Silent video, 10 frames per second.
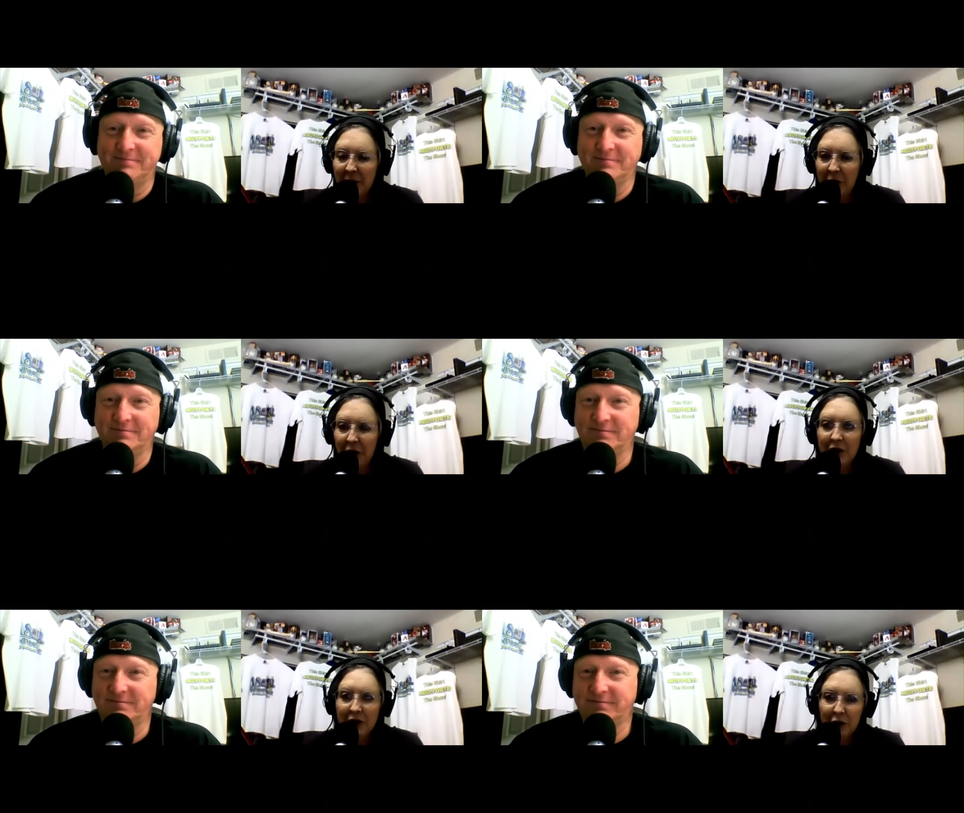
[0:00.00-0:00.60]
Speaker 1: on
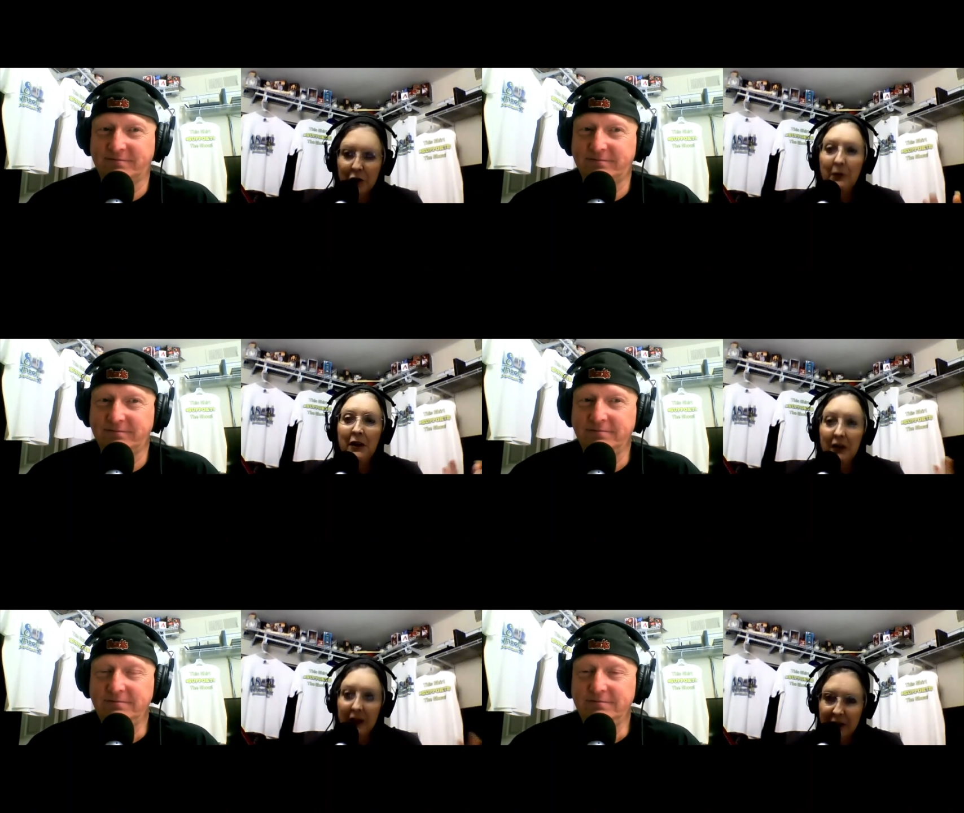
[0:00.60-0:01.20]
social media,
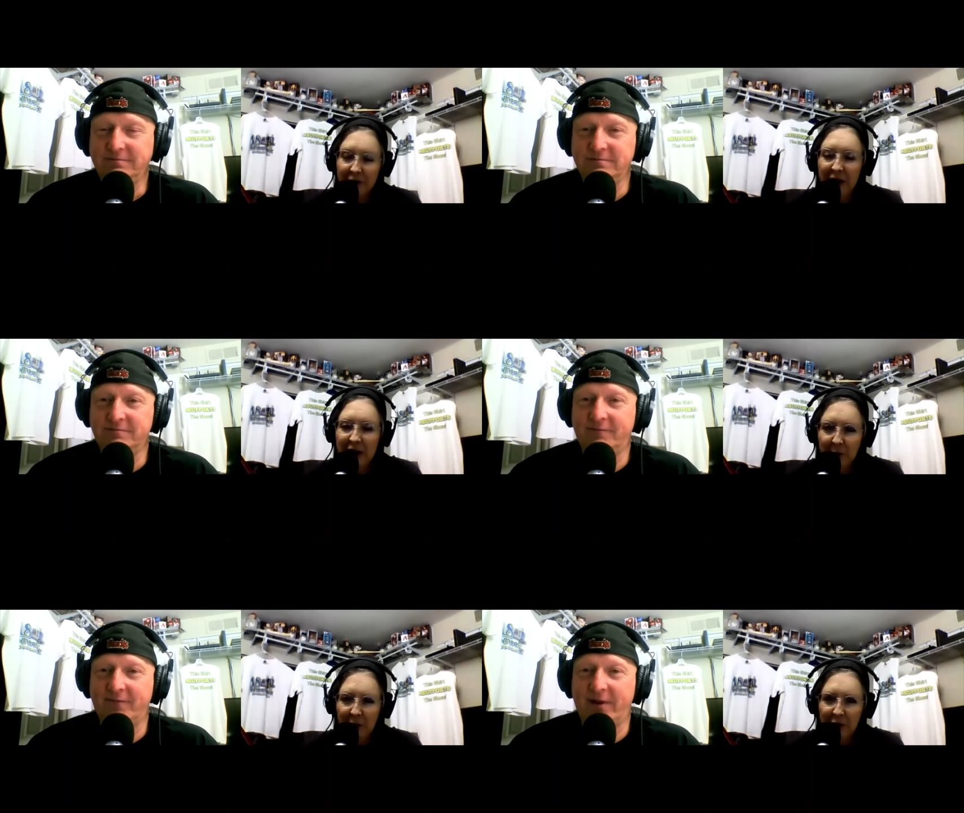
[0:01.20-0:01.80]
like Facebook,
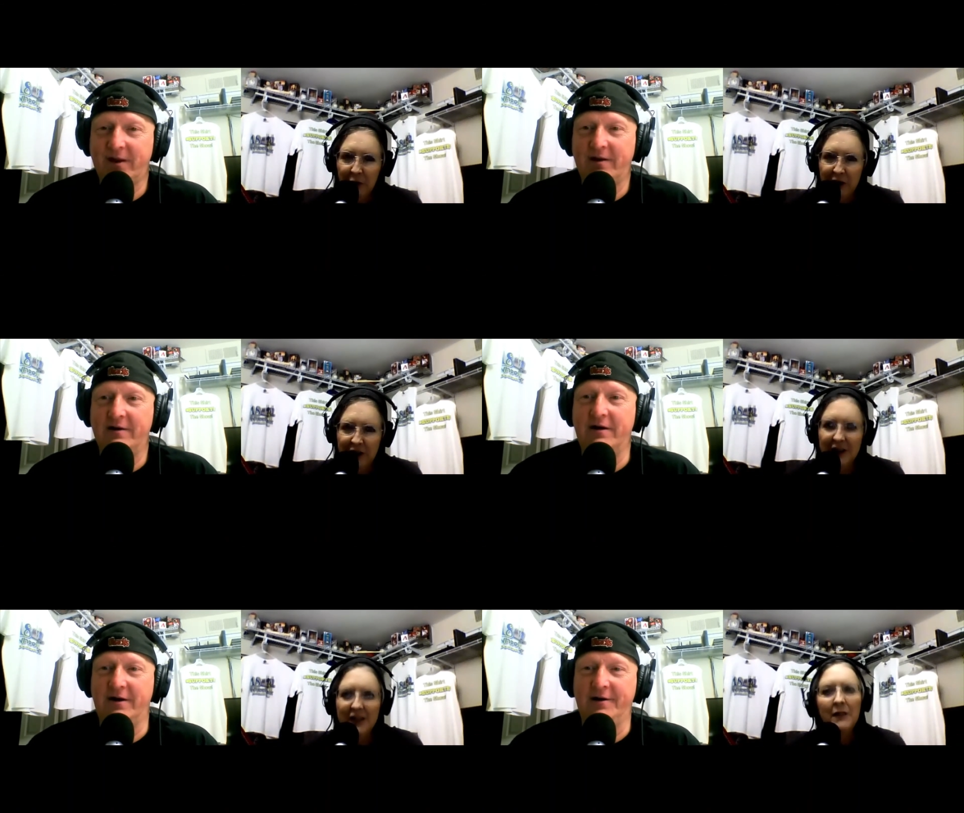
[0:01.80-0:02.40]
for instance,
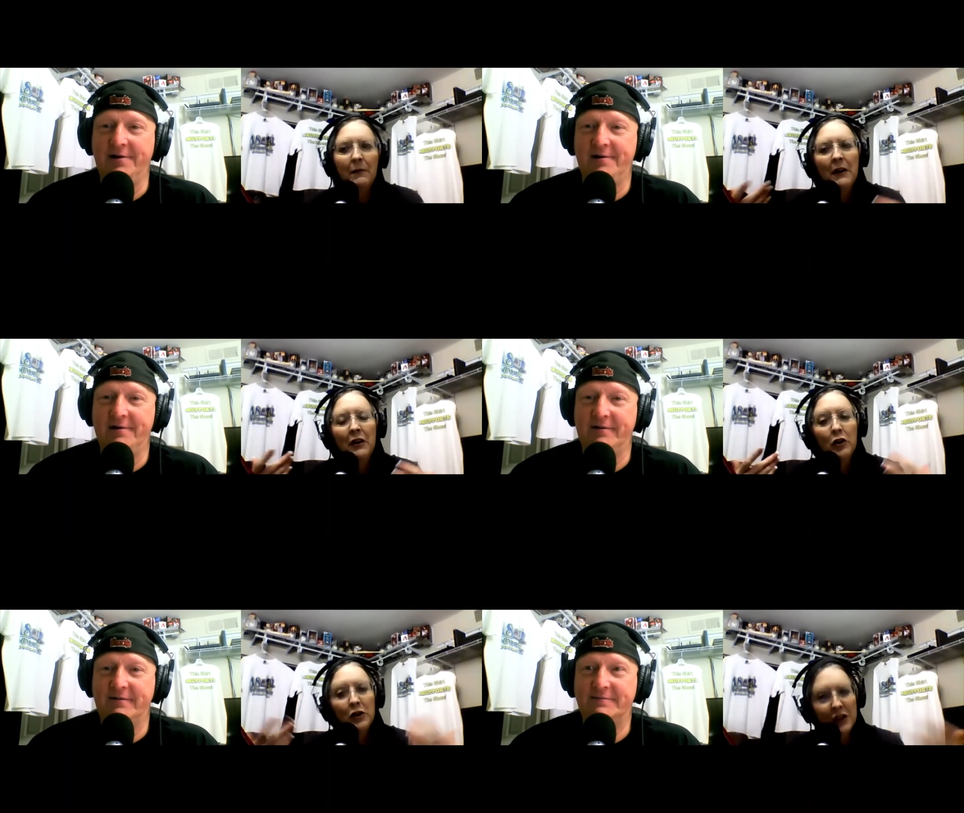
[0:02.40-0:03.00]
uh-huh. you're
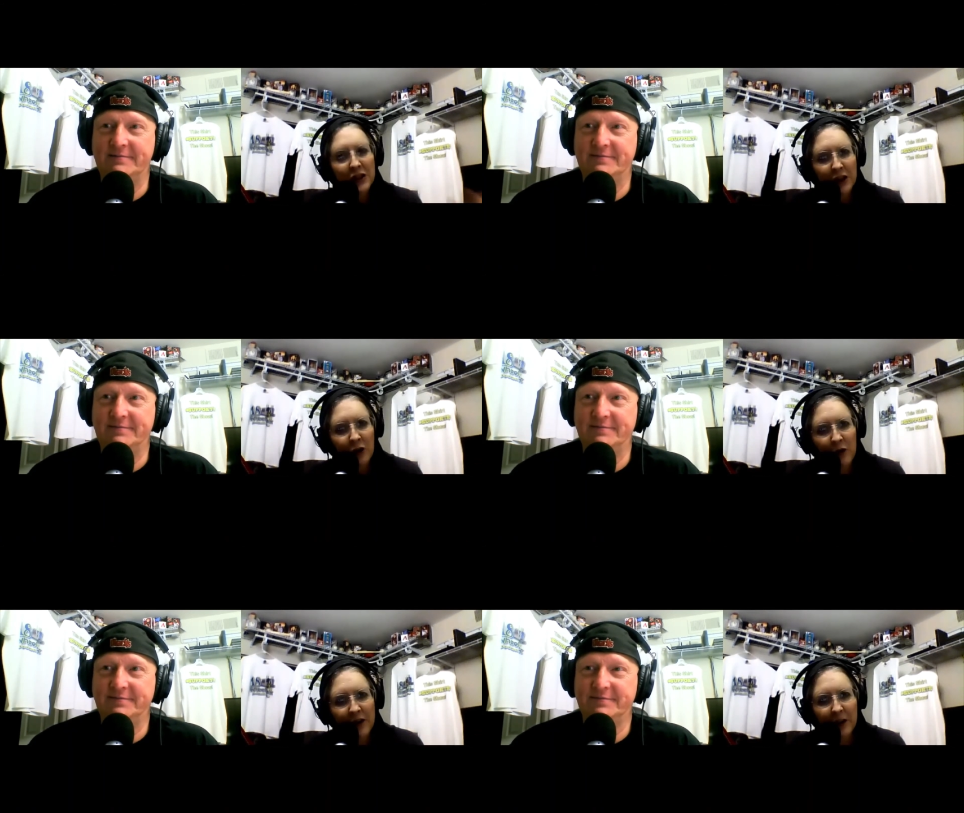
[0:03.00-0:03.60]
just ignoring
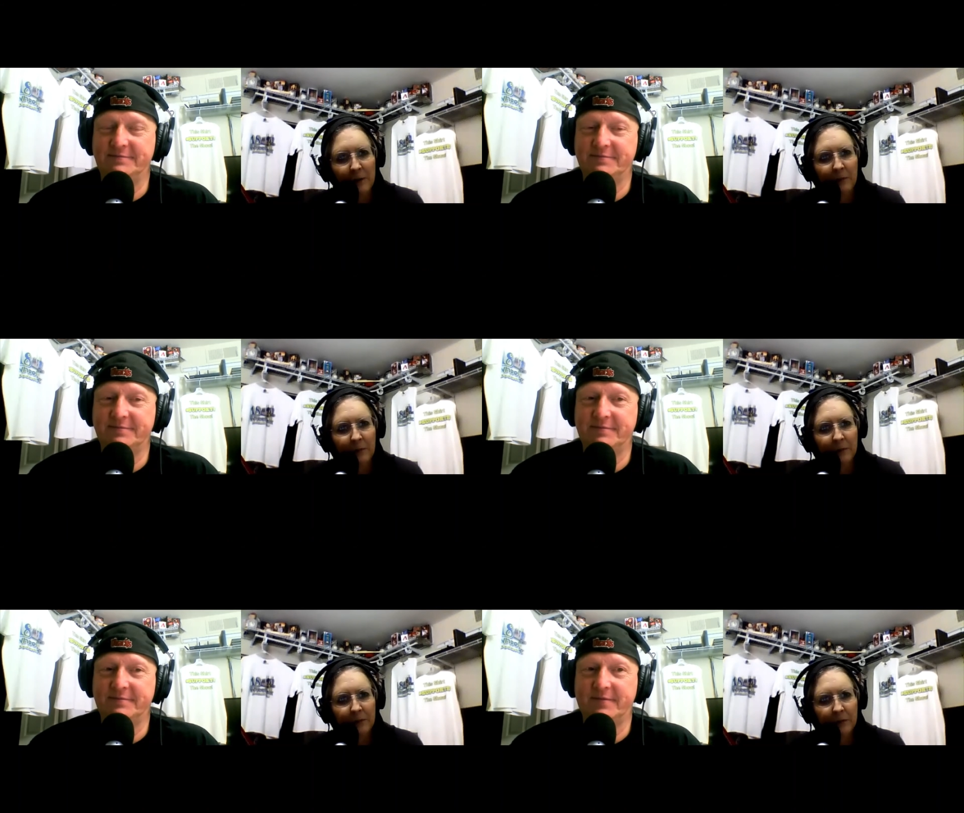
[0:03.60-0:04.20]
them.
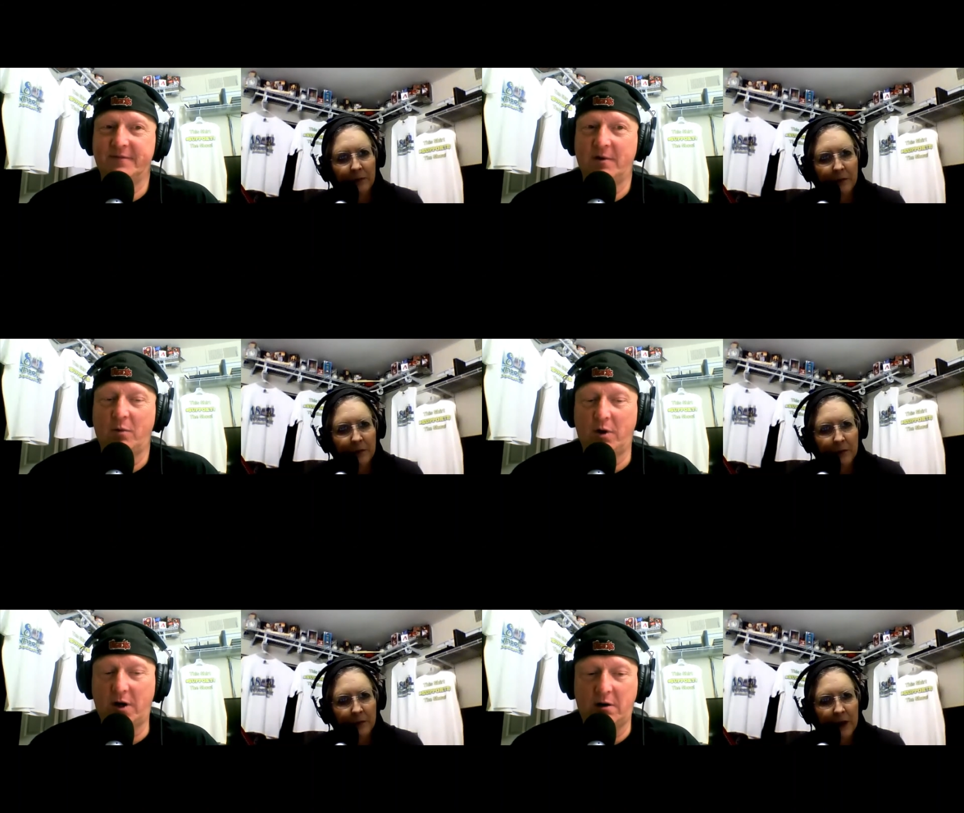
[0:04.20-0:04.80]

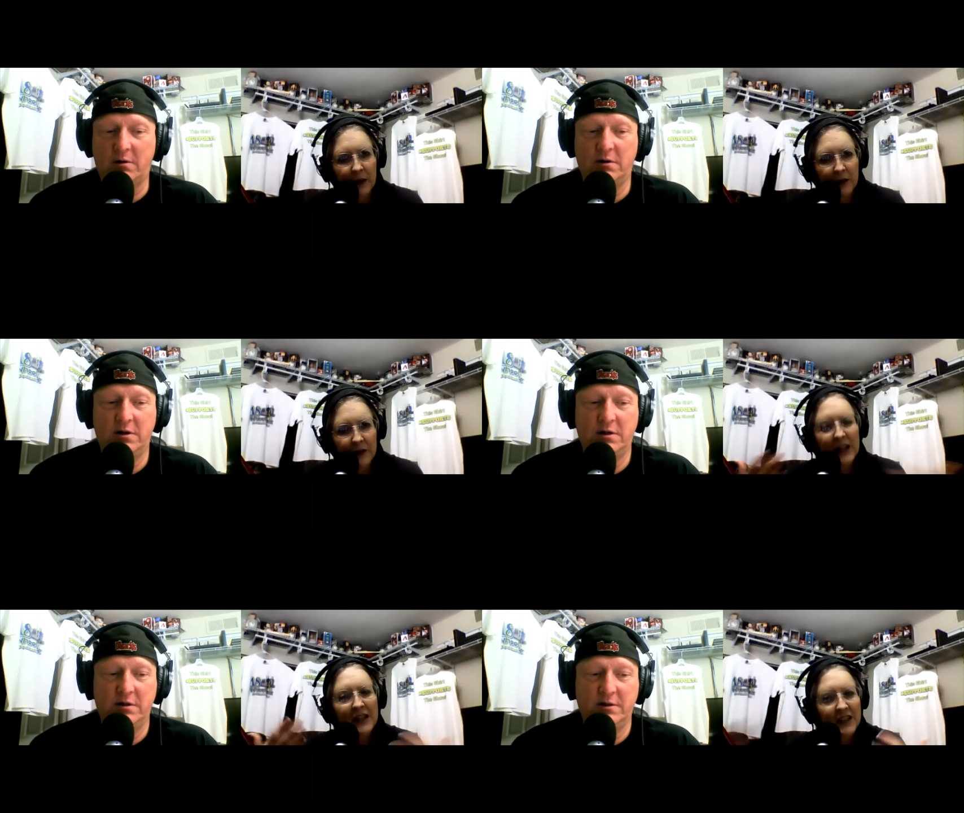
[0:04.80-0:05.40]
They can
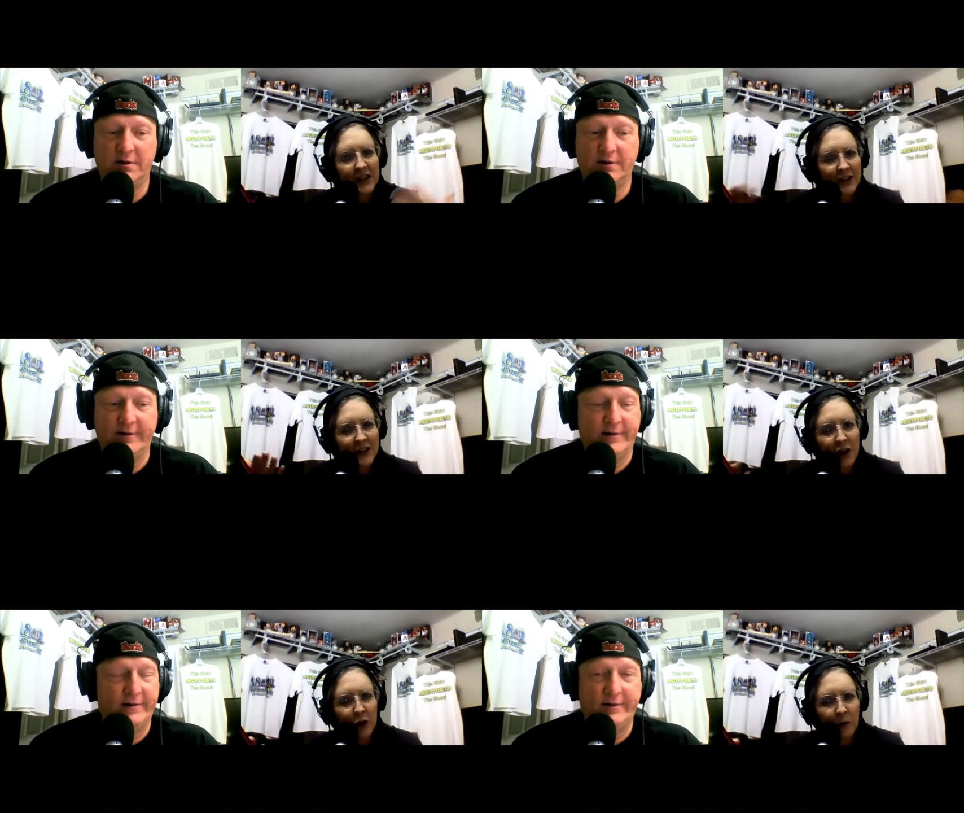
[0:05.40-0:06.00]
still see you.